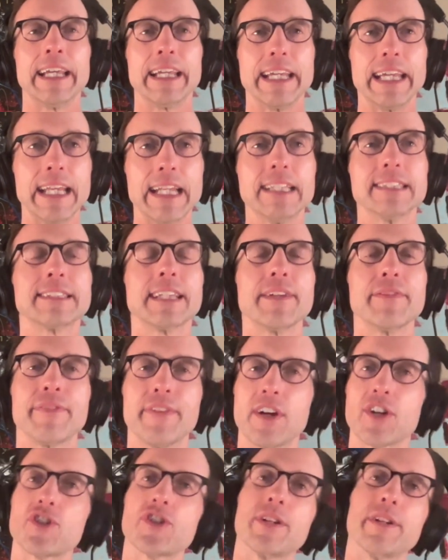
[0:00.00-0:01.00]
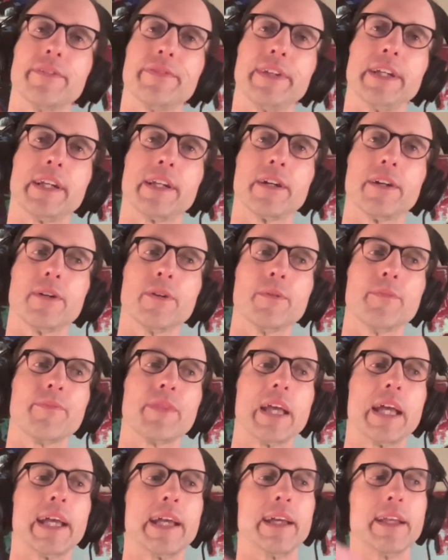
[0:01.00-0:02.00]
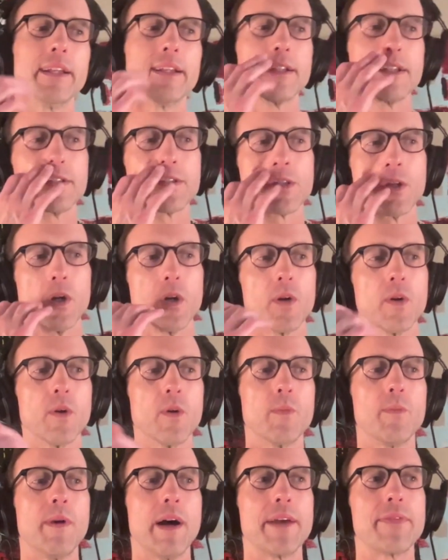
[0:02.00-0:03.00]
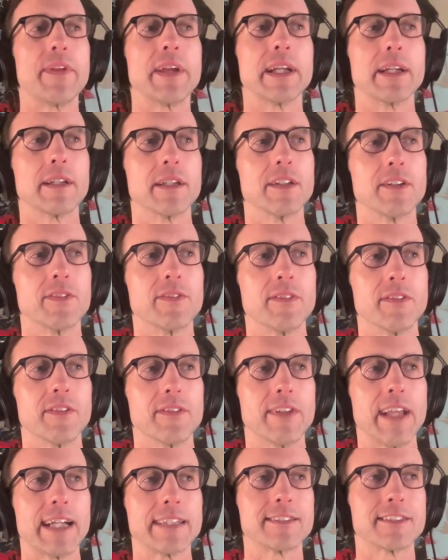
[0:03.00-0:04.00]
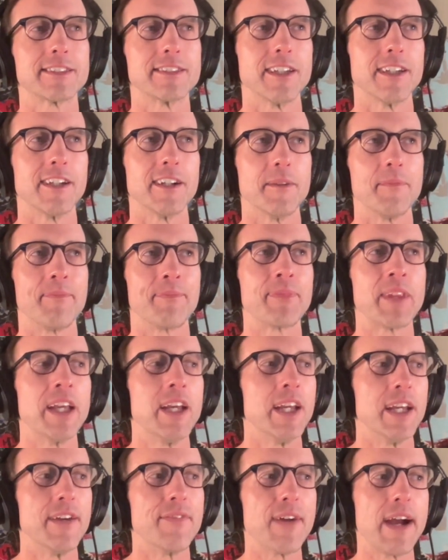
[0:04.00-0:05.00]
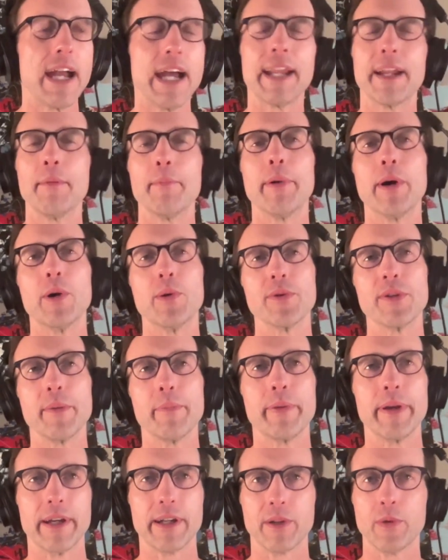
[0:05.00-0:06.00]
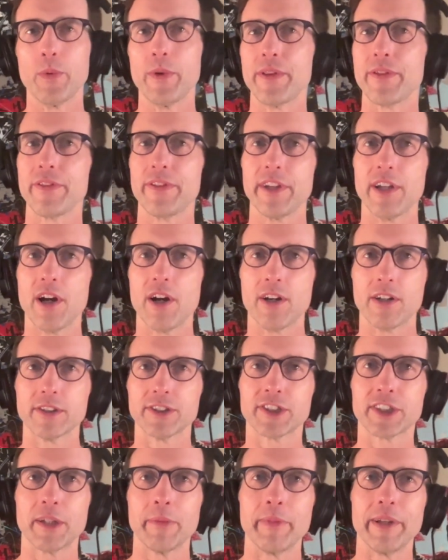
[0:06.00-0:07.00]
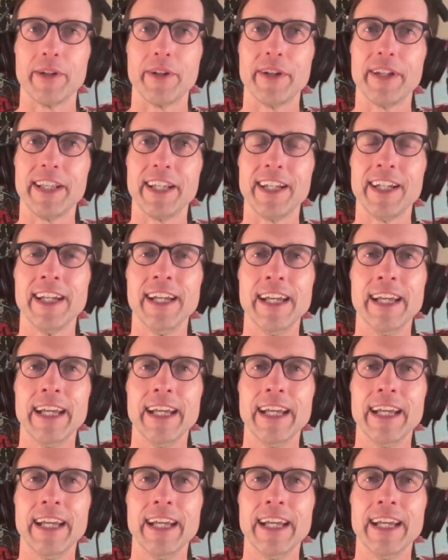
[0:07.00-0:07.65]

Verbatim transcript: It is a function of ego. And so I think that's um, if I had a bone to pick with the arts community,